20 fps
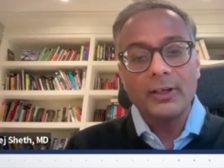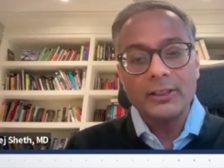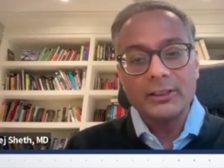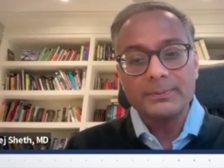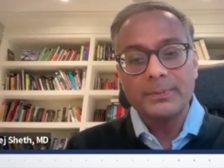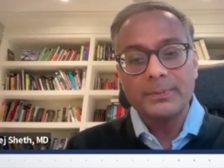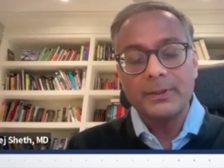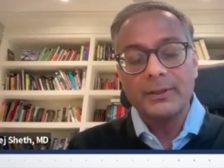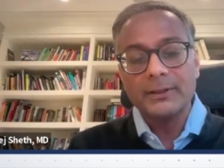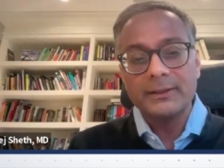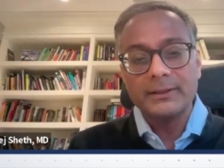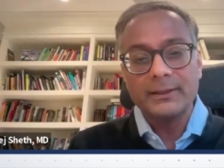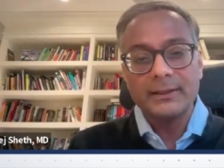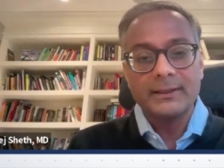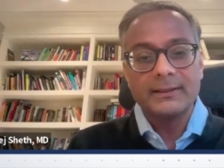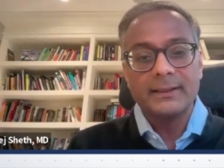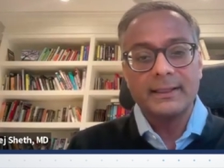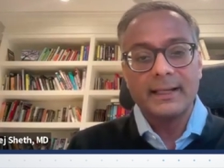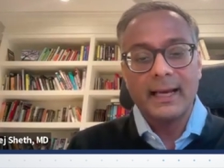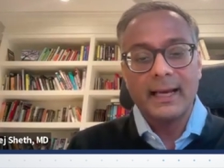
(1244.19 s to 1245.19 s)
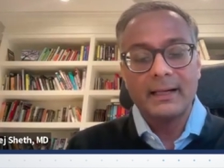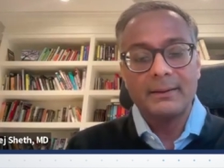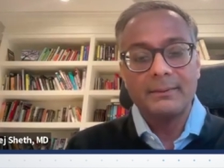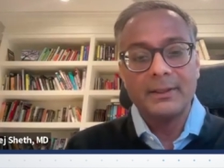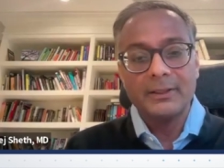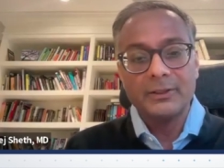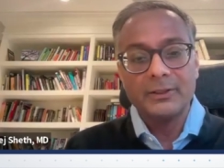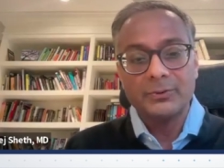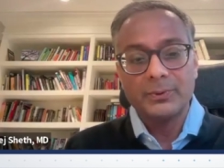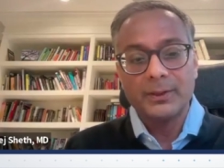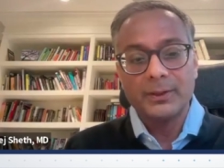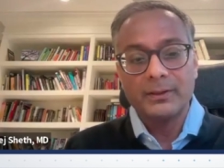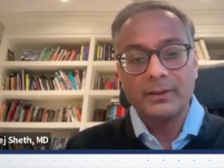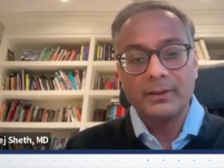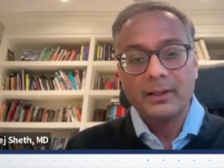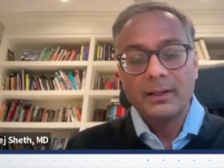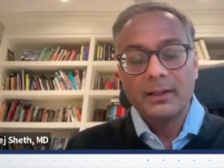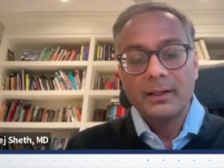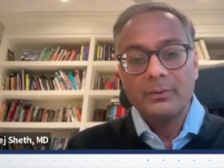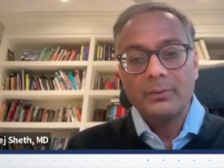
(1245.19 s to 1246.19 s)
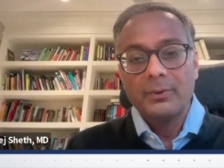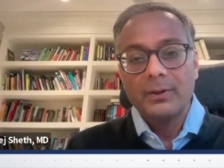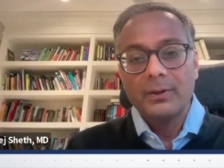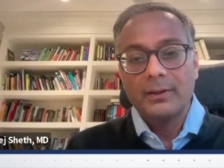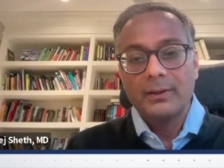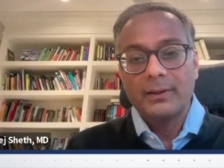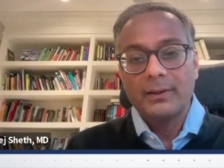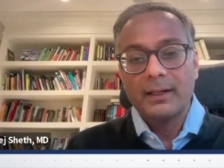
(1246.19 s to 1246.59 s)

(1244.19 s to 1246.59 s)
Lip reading: experience in this anatomy is with